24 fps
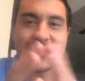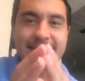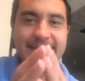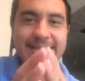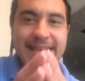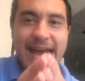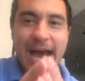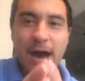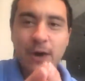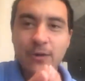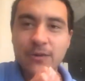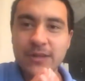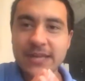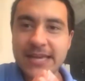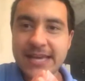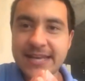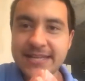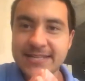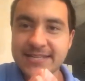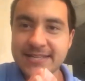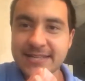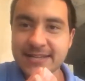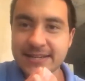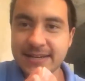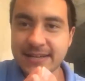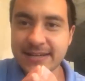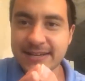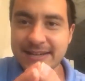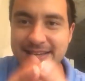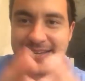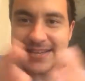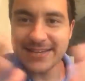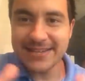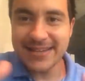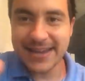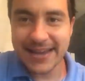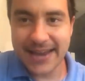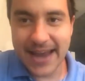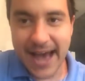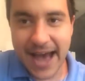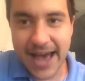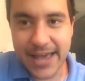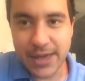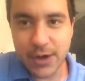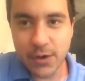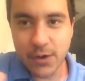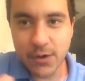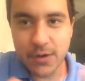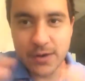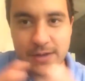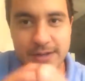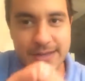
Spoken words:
Doubt leads to denial.